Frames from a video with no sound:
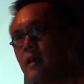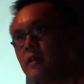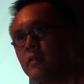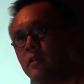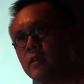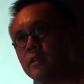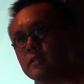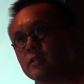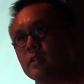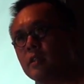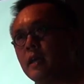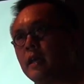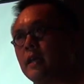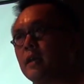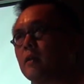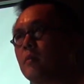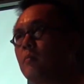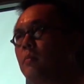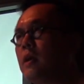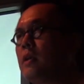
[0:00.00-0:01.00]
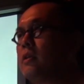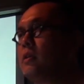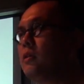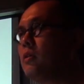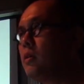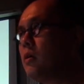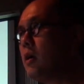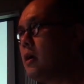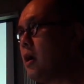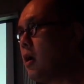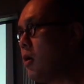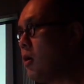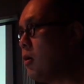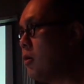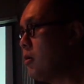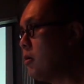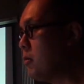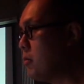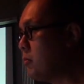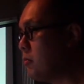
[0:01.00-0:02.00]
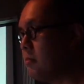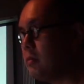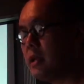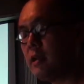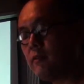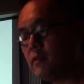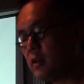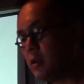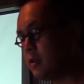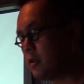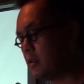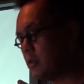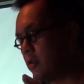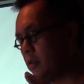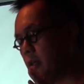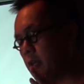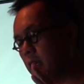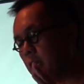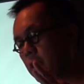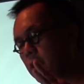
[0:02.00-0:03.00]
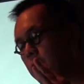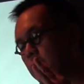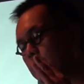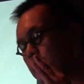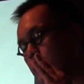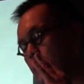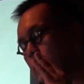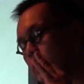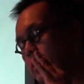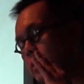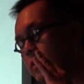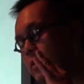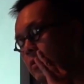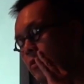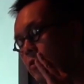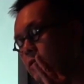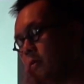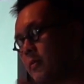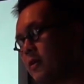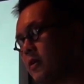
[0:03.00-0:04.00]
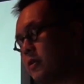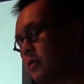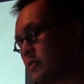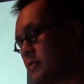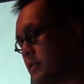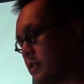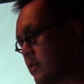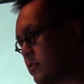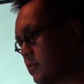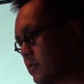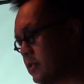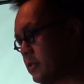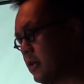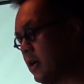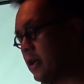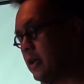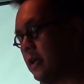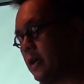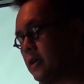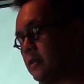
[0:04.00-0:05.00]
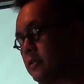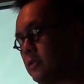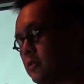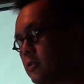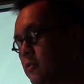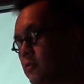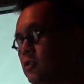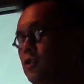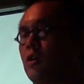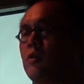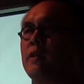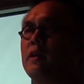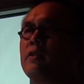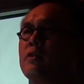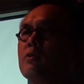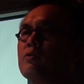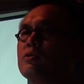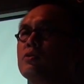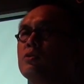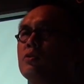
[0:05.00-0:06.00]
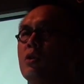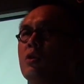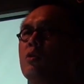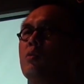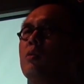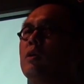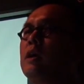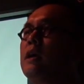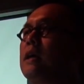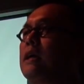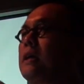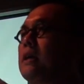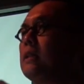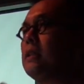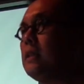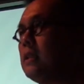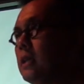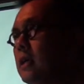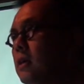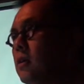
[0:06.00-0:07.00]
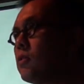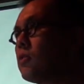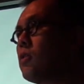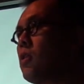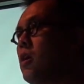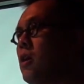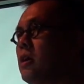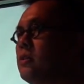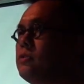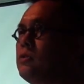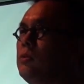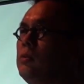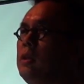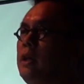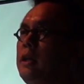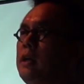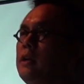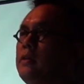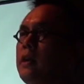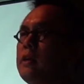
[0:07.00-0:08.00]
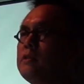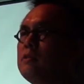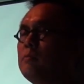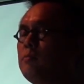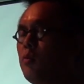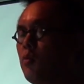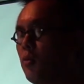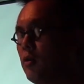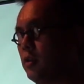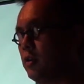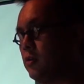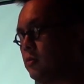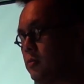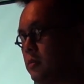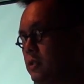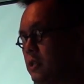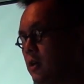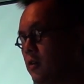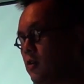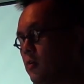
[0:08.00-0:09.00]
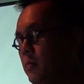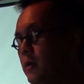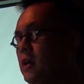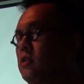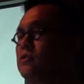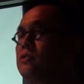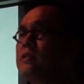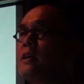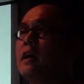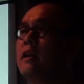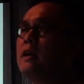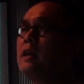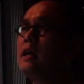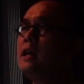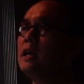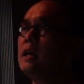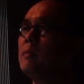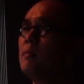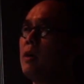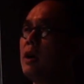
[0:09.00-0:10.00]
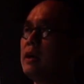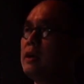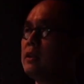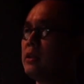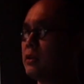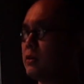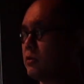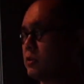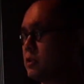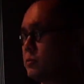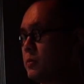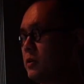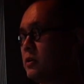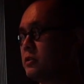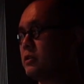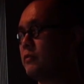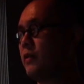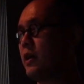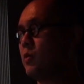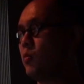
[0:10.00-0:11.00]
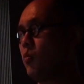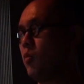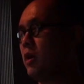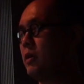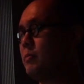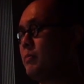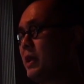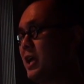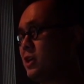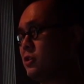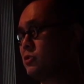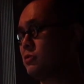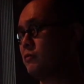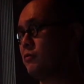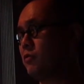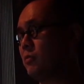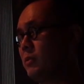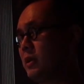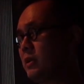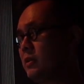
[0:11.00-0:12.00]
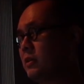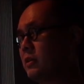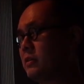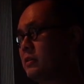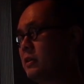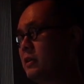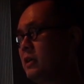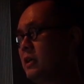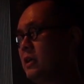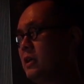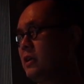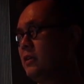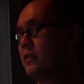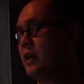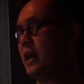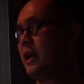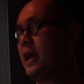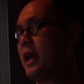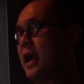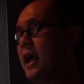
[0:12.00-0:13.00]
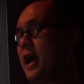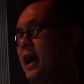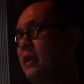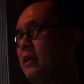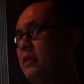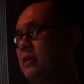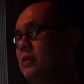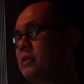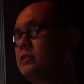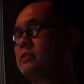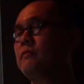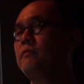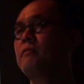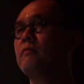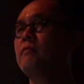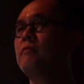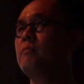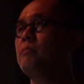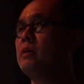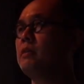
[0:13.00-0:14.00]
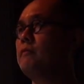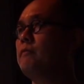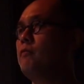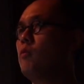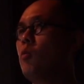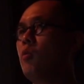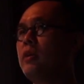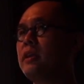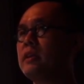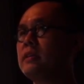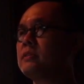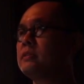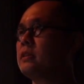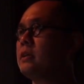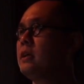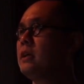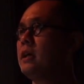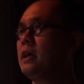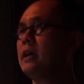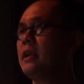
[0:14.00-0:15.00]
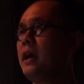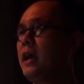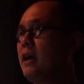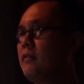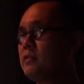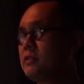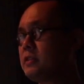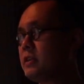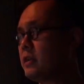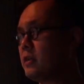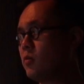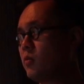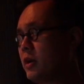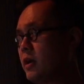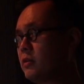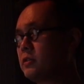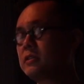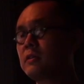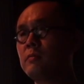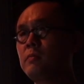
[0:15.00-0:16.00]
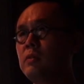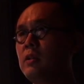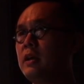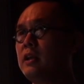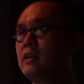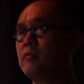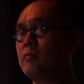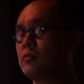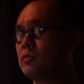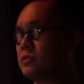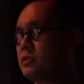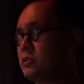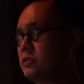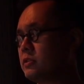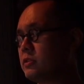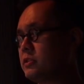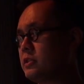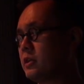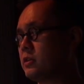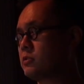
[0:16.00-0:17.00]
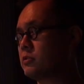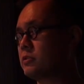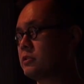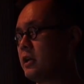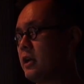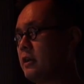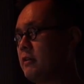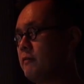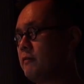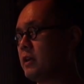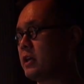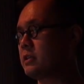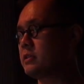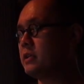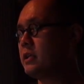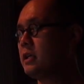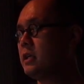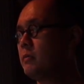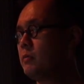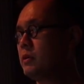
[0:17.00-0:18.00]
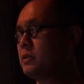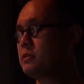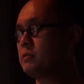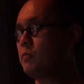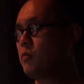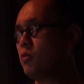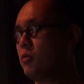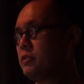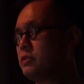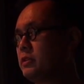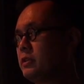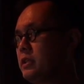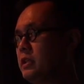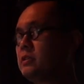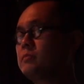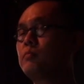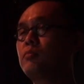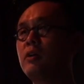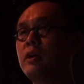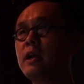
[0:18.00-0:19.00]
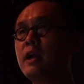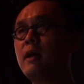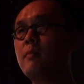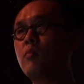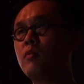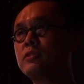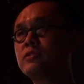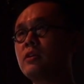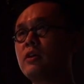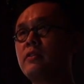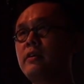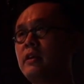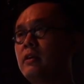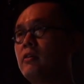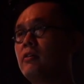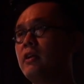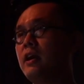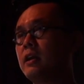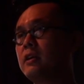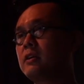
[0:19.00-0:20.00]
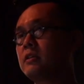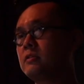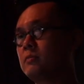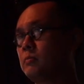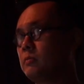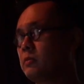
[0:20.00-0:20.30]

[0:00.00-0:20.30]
this link, but all, even the uh, North American Sexual Society has shown that there's no clear causal link, and that's important you tell your patients that. In my clinical experience, I've had one patient from England that had it in his mid 40s, and I haven't seen anyone else complain of persistent sexual side effects, but it's important to at least bring up what's on the internet because